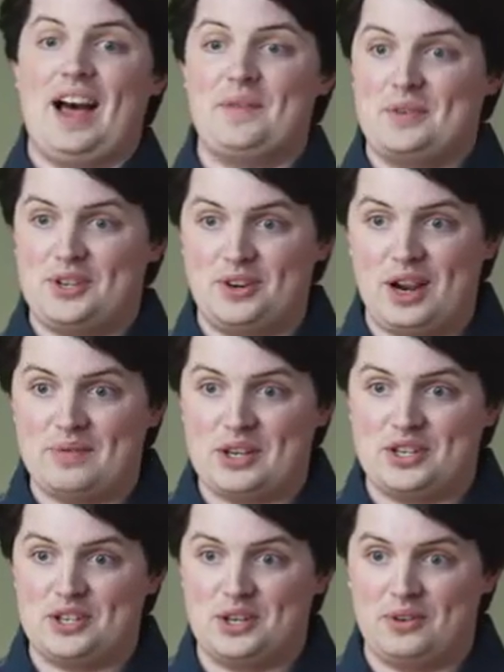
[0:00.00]
I'm sure I'm a
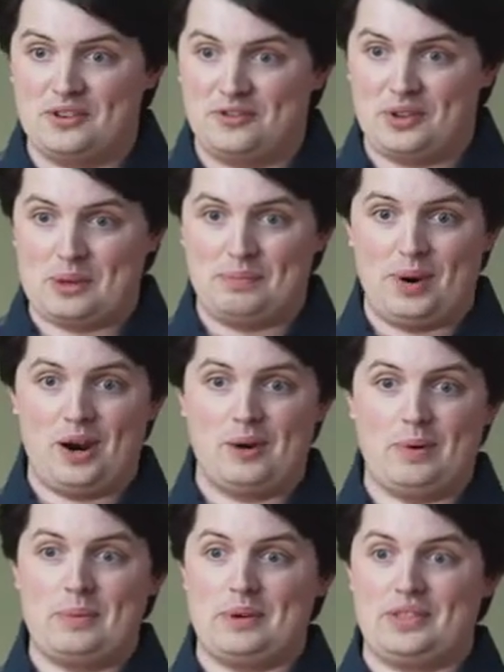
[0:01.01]
shoe in for the
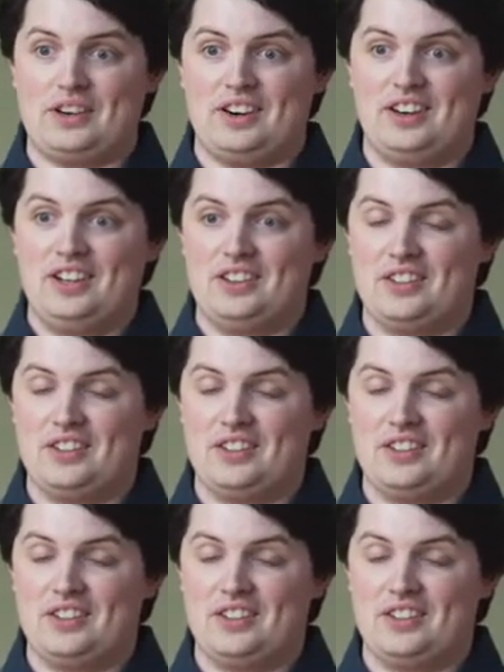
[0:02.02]
part, what with our